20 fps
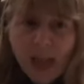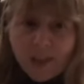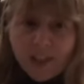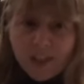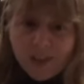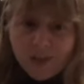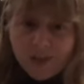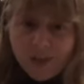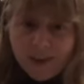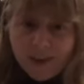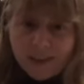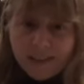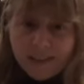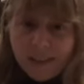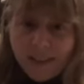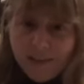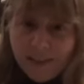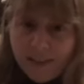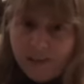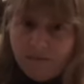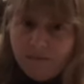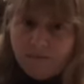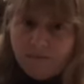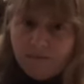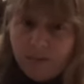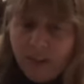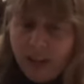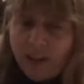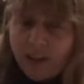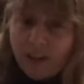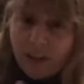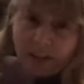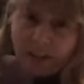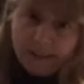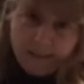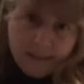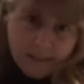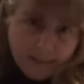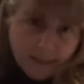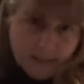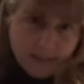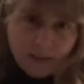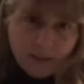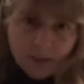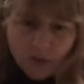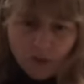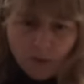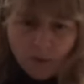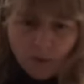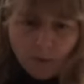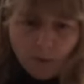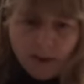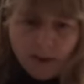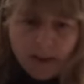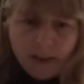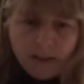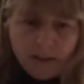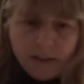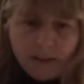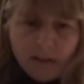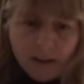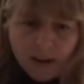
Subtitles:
Story 7. Thank goodness this is a short one.